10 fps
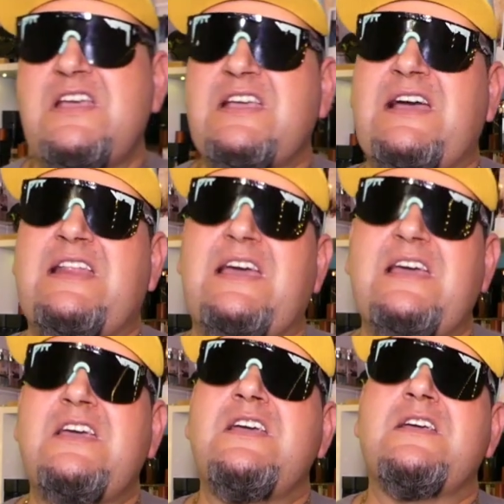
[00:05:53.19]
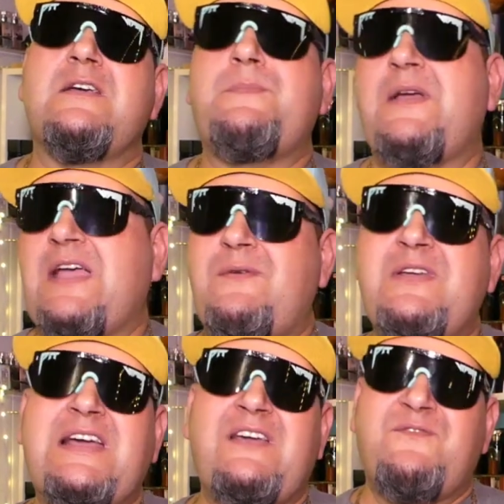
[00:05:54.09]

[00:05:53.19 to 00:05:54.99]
kind of compare every kind